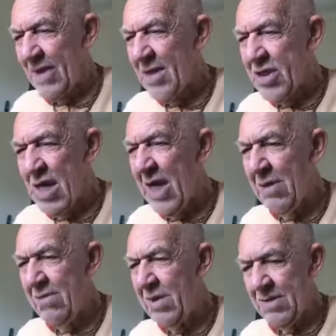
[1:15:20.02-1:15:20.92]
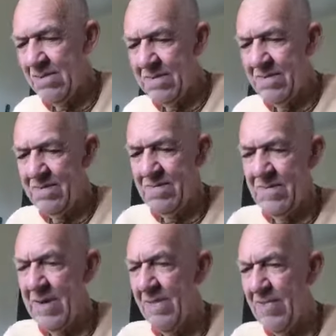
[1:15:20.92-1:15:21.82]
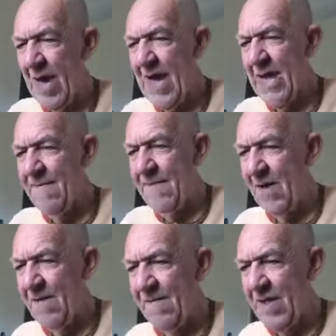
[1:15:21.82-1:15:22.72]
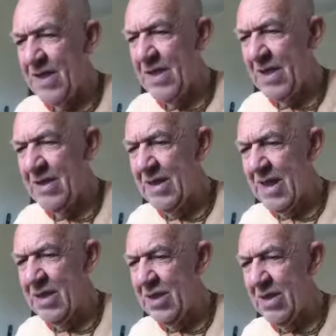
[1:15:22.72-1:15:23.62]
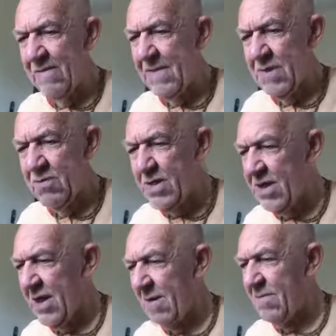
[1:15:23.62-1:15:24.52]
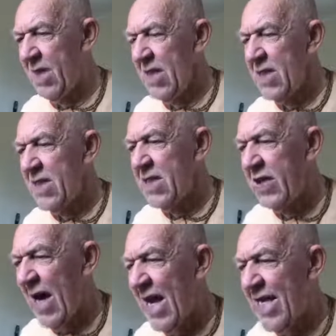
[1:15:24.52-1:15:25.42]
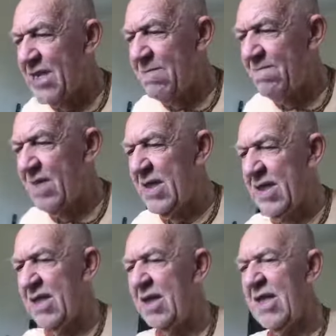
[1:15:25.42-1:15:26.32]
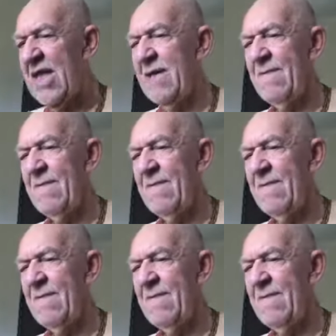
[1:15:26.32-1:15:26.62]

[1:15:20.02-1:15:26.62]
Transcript: The child, deprived of his condition, of his wisdom, cries bitterly.